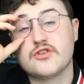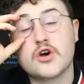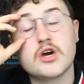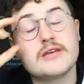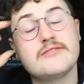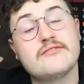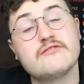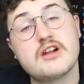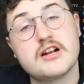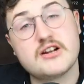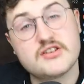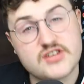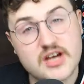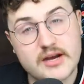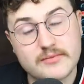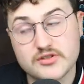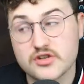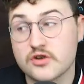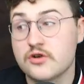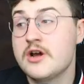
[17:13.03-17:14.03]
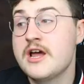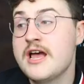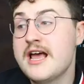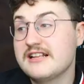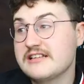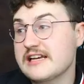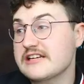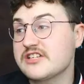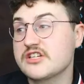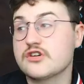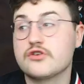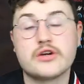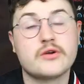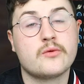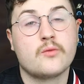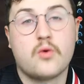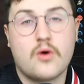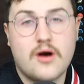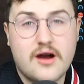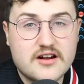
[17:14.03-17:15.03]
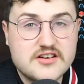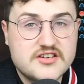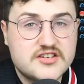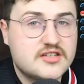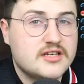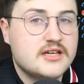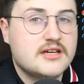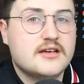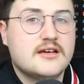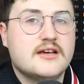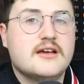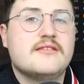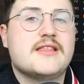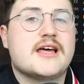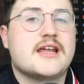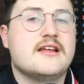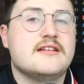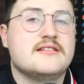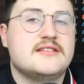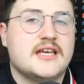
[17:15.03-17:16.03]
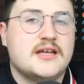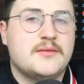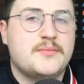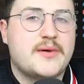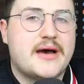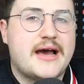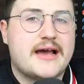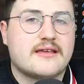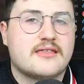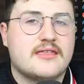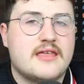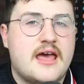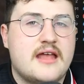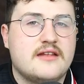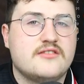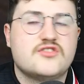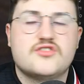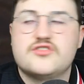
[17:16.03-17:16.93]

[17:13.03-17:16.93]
Not even runners-up, so it's actually going worse than it did back then.